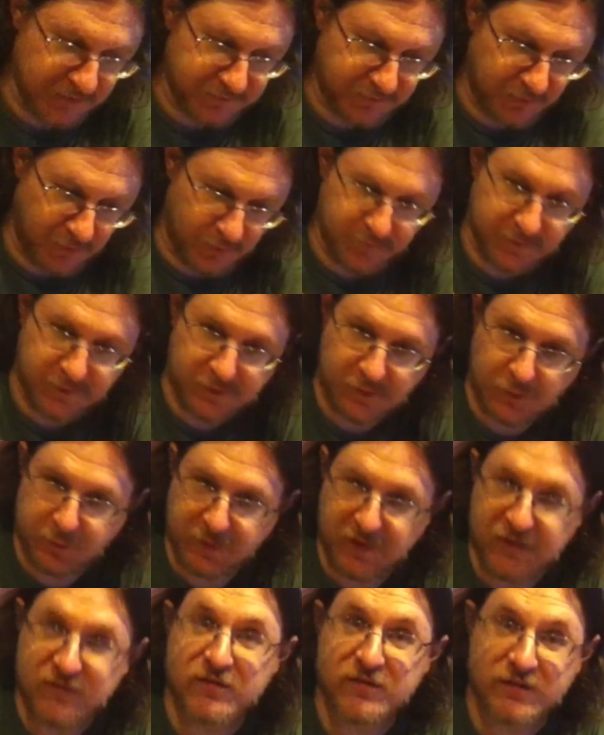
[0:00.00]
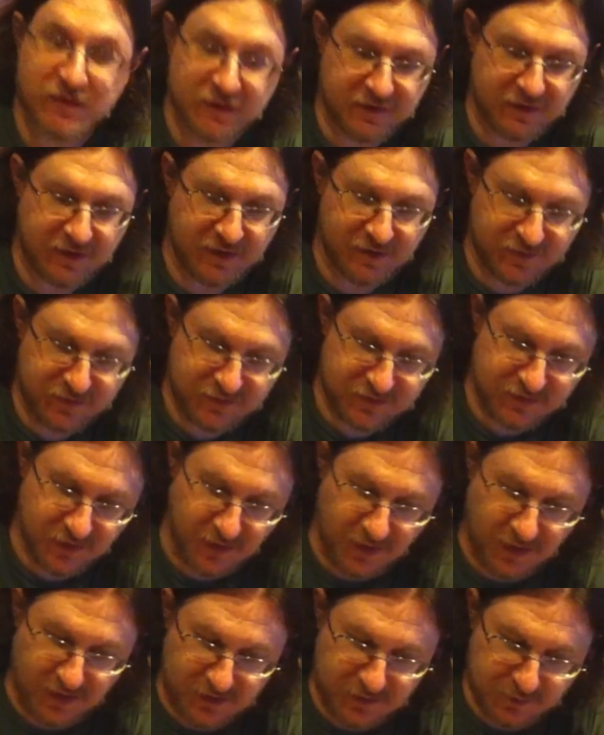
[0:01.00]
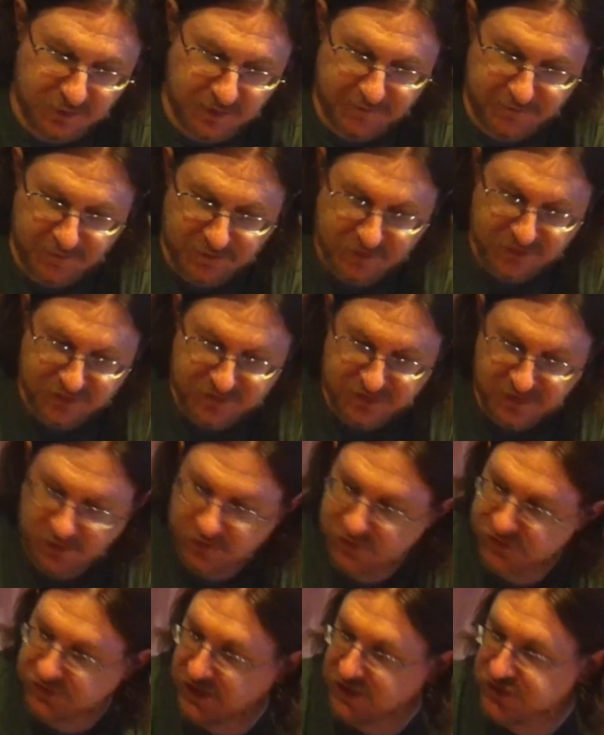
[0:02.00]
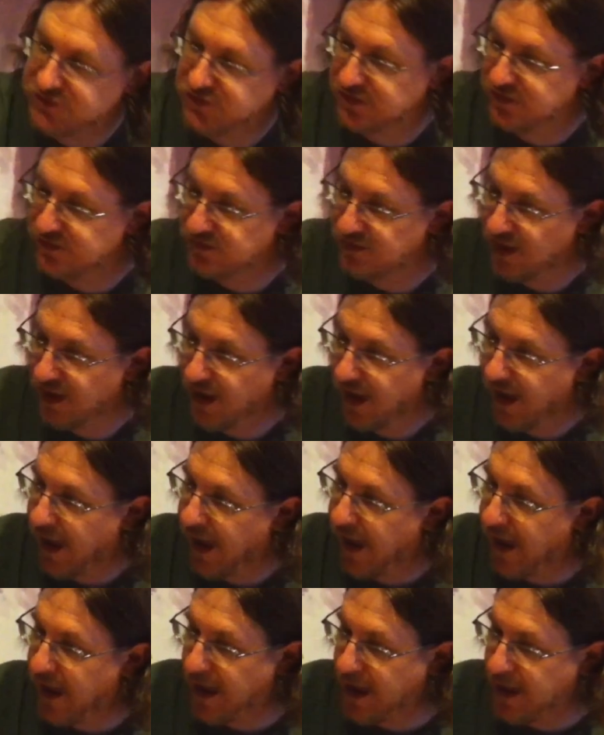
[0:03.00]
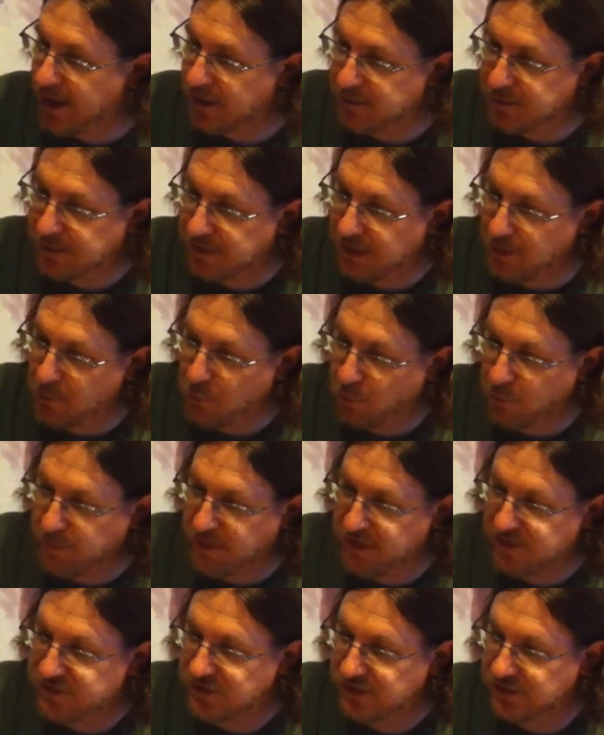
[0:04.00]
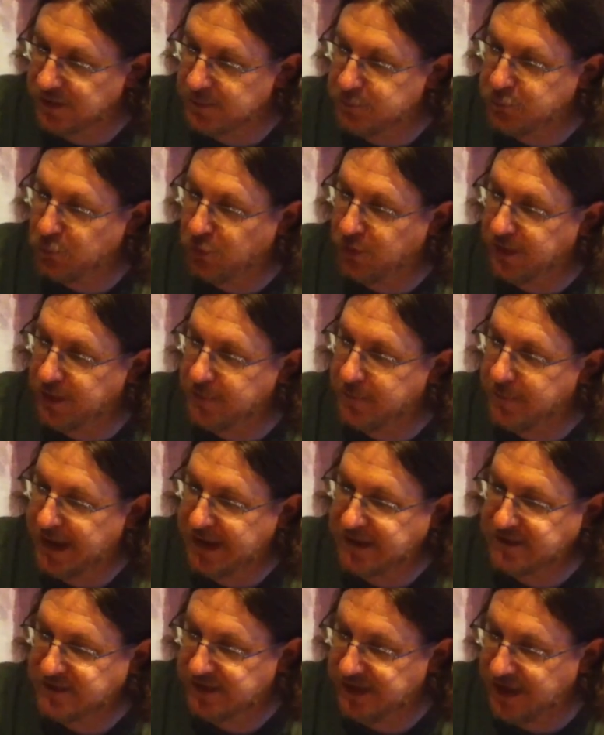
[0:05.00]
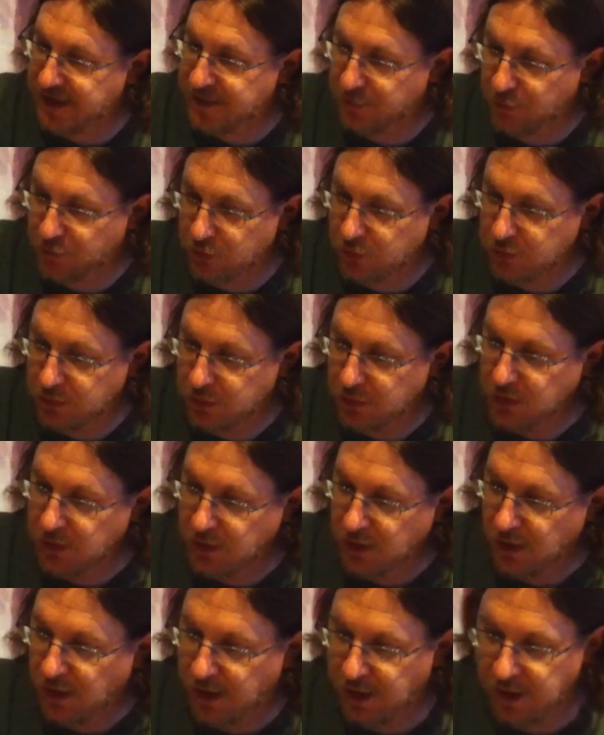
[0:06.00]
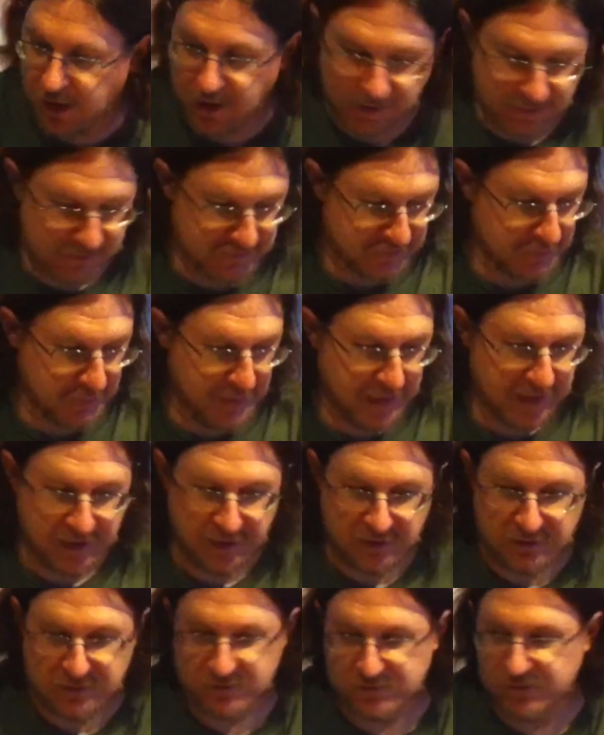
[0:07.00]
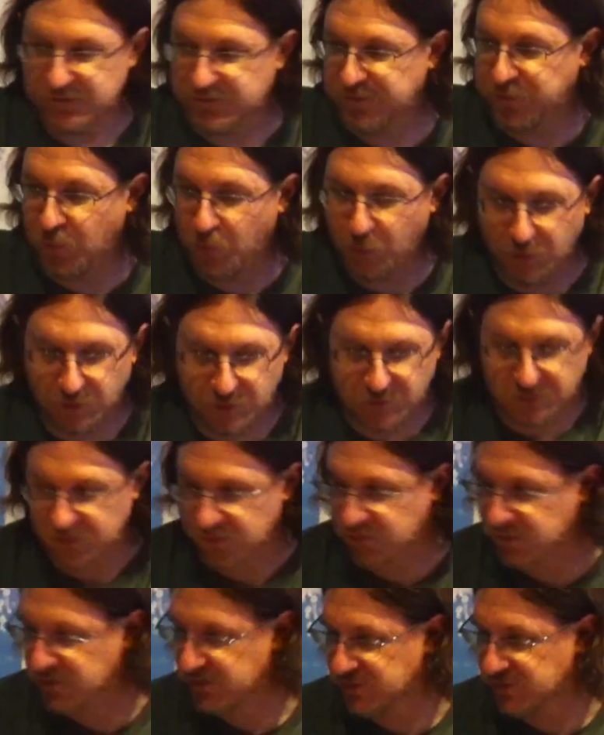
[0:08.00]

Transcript: off all the little pieces like this. So we have all these single sections, and we're basically putting it back together to make it 4